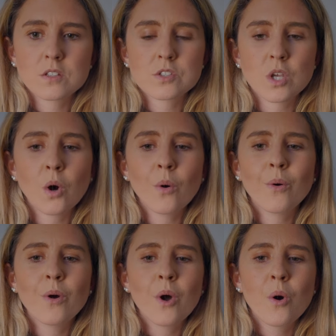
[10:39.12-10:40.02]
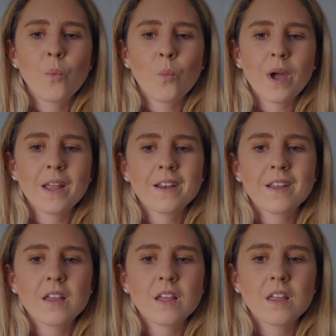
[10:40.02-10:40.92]
So
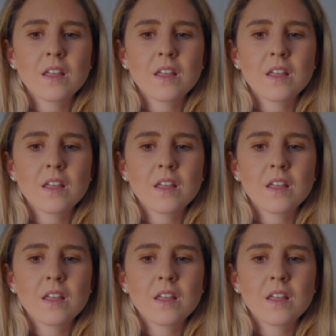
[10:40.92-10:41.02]
when,